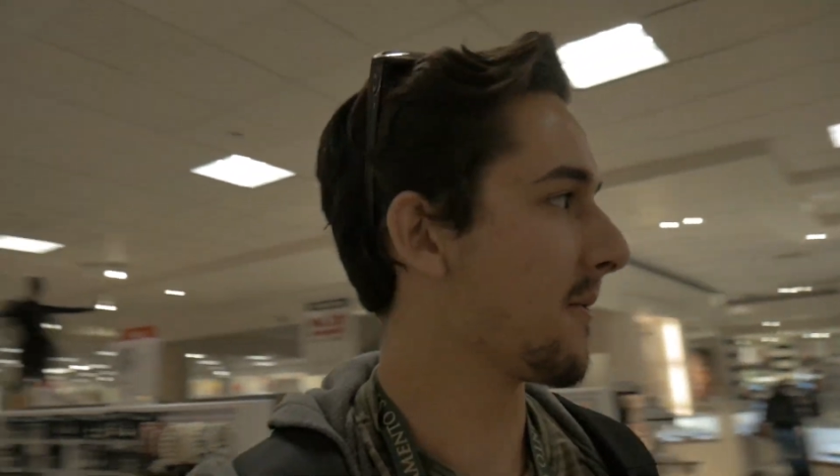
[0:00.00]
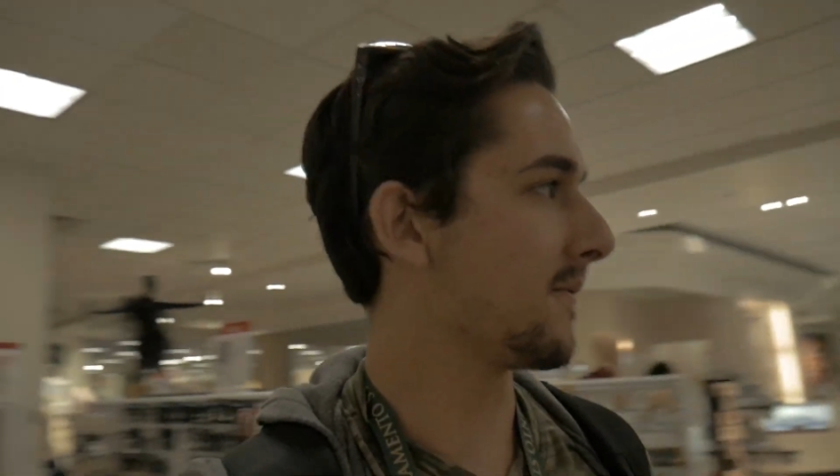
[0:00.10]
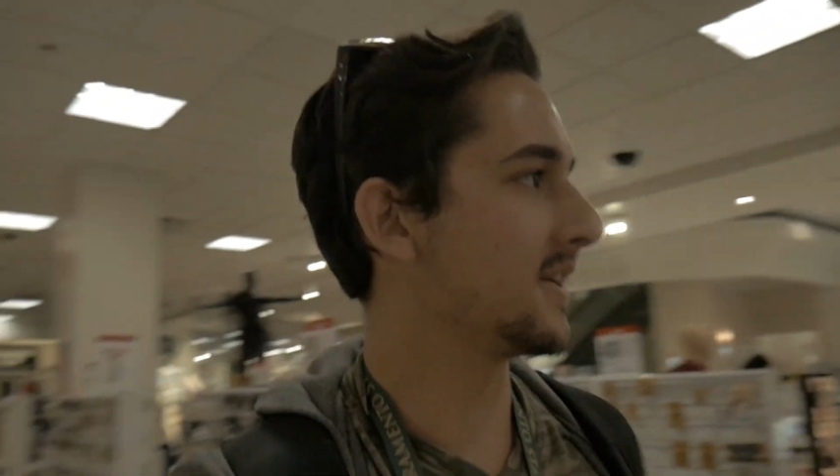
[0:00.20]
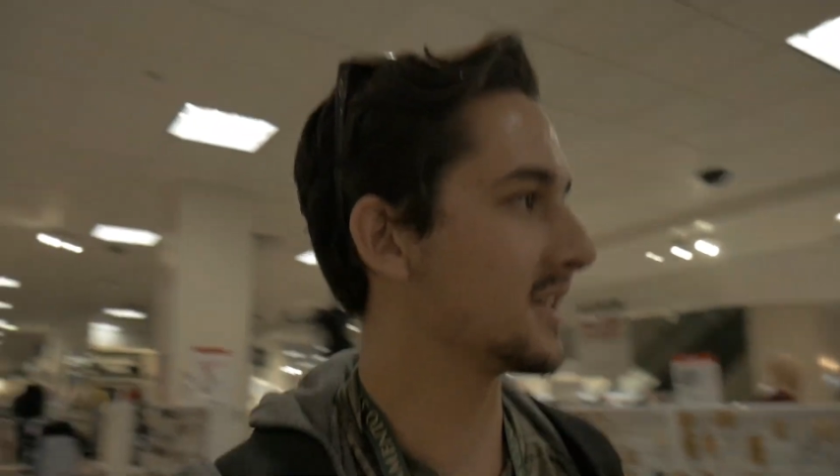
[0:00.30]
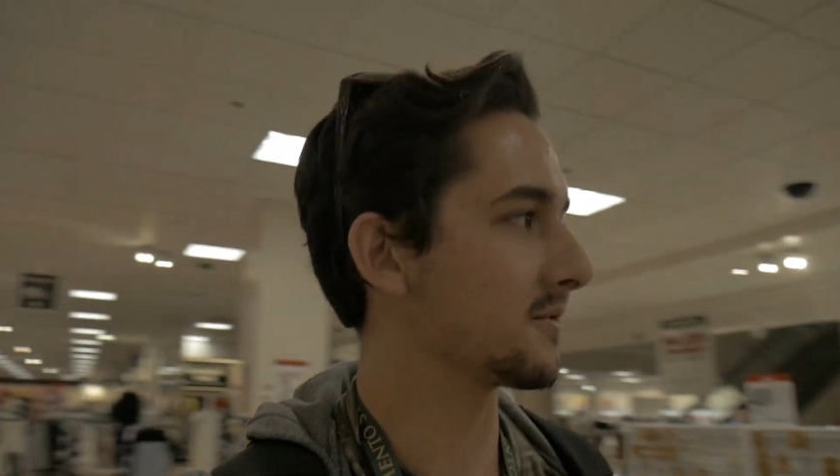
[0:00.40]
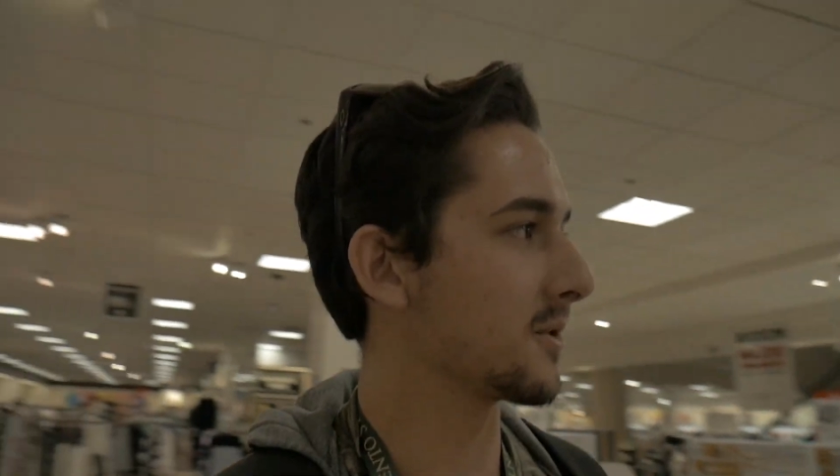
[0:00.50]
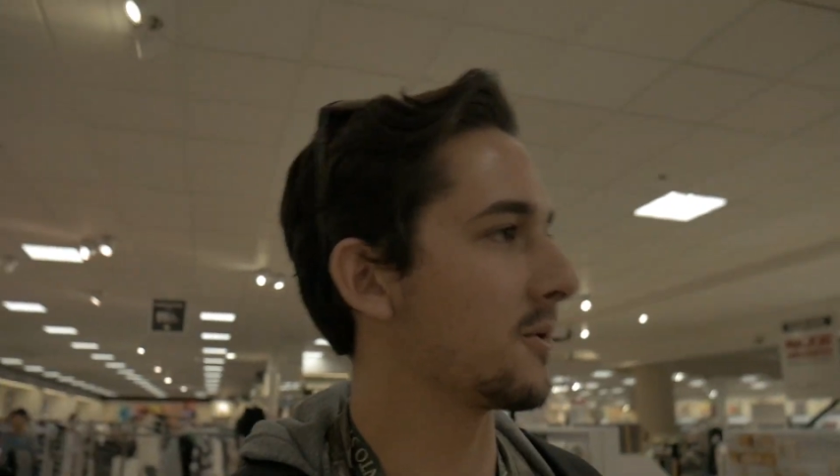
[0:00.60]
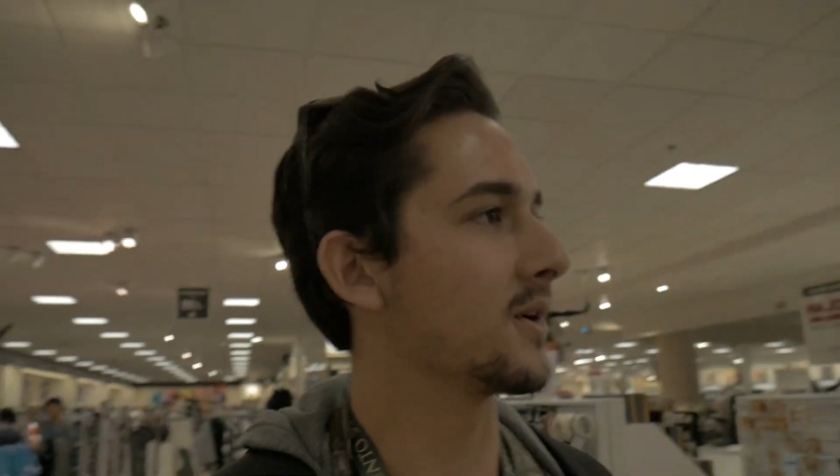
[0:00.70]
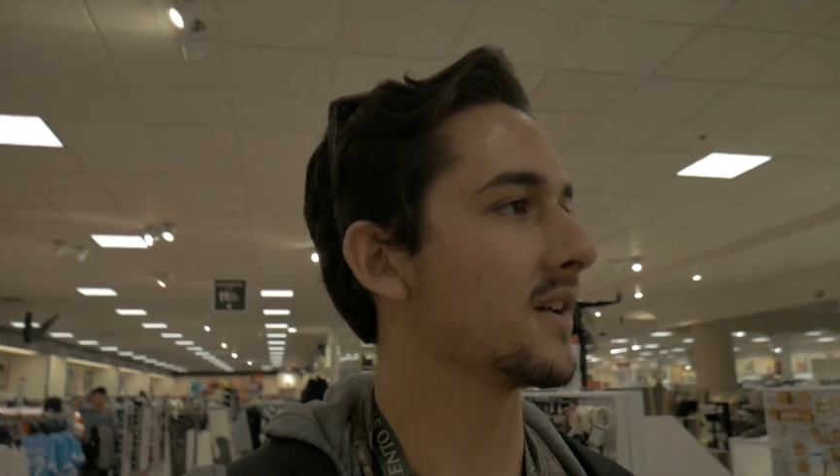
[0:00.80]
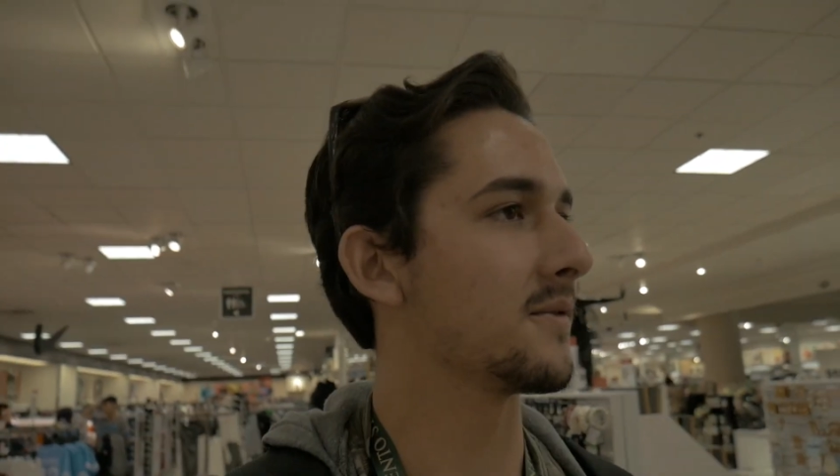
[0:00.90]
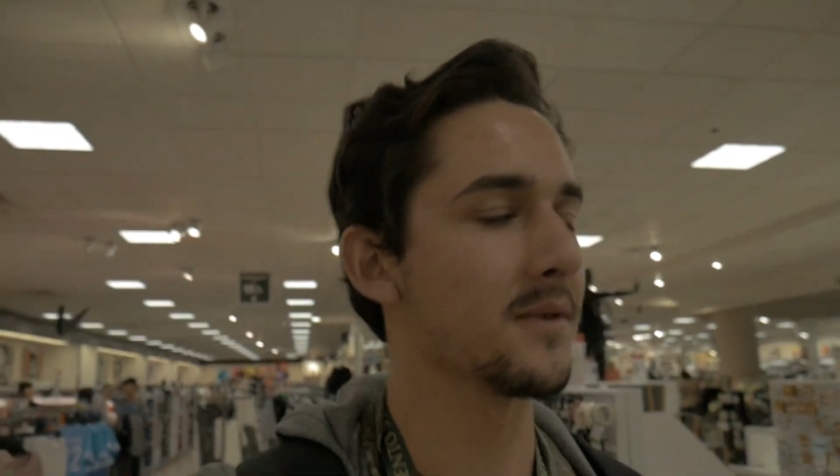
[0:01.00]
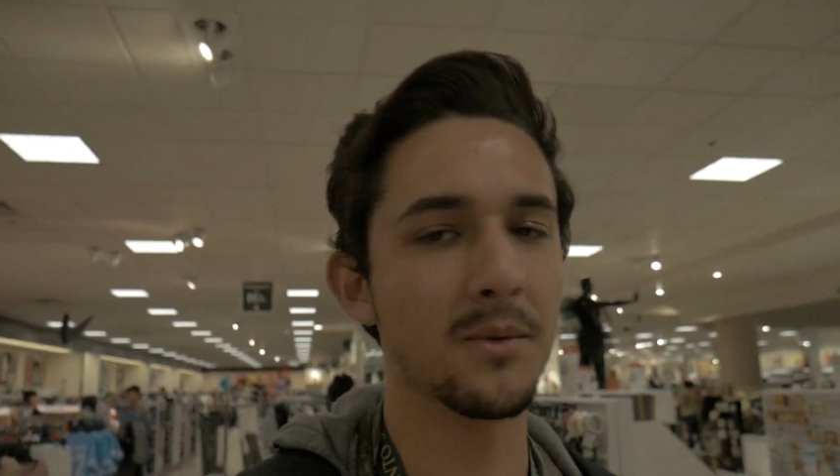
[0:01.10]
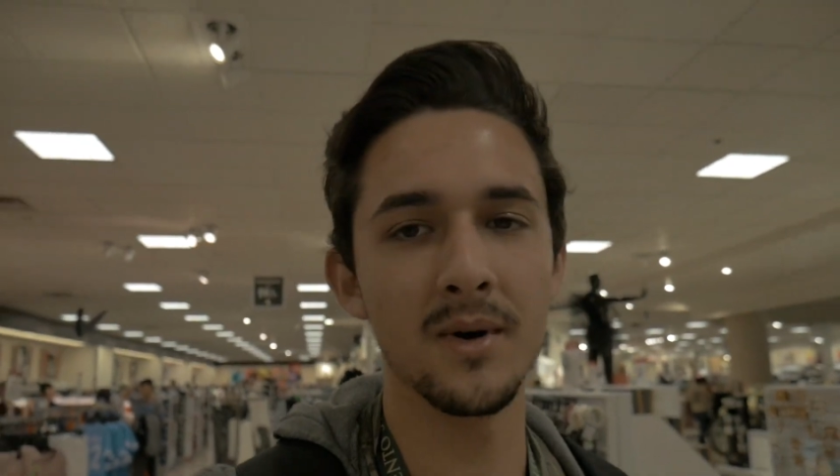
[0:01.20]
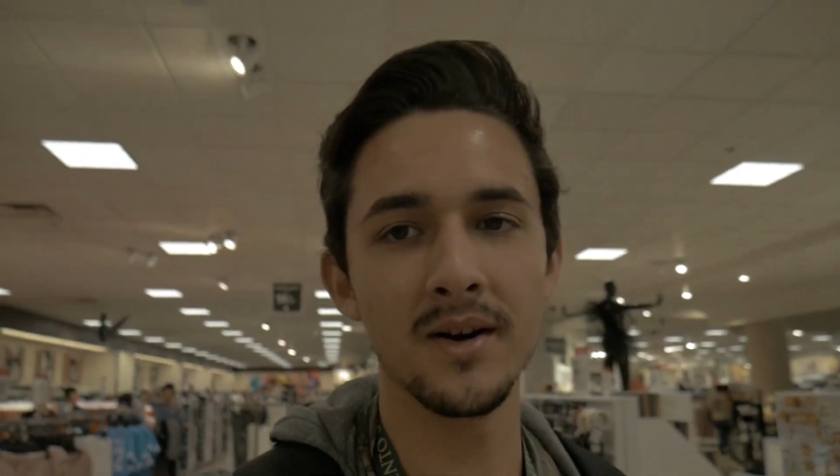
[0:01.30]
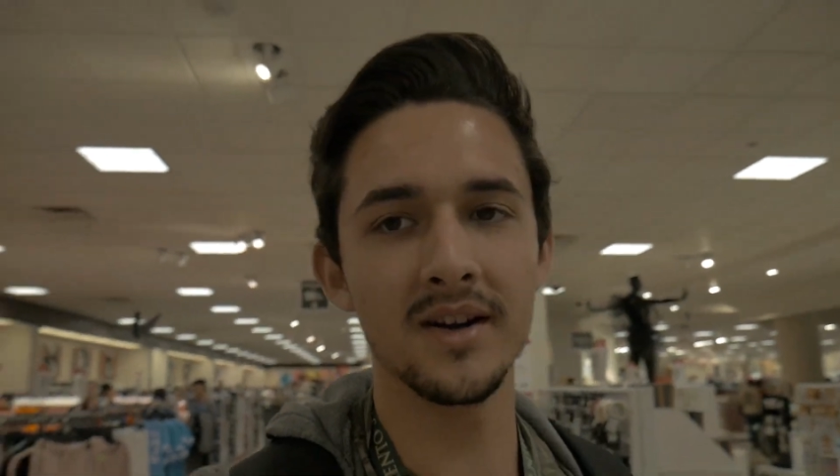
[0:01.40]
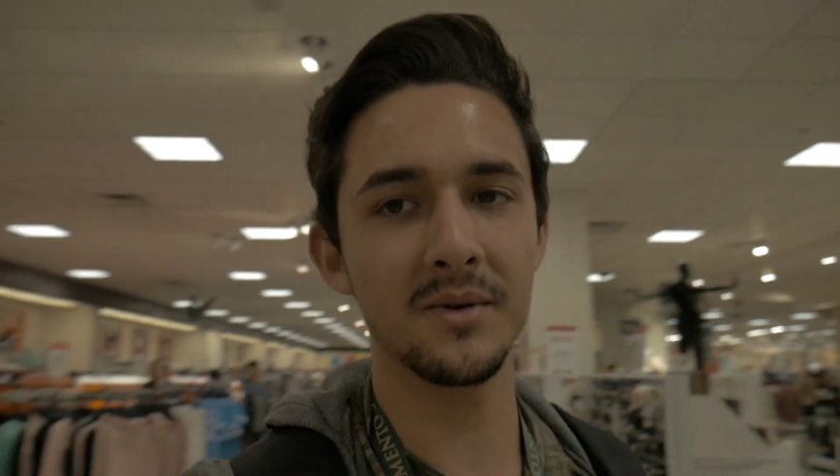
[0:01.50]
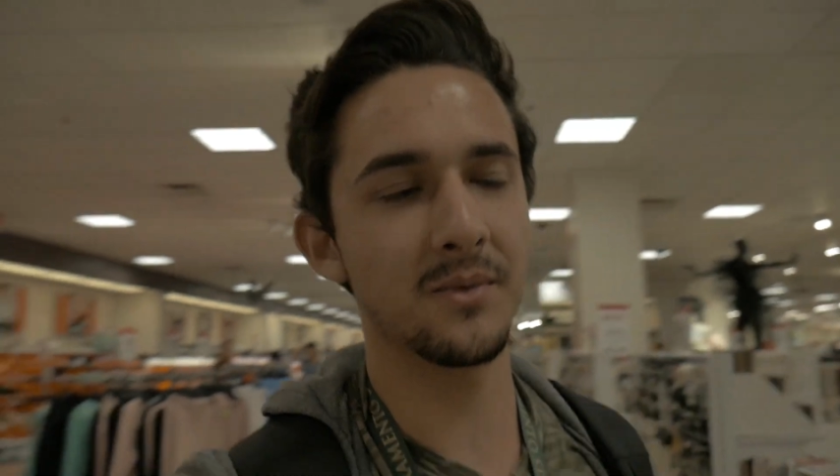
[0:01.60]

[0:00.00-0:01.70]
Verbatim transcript: Finished recording for work.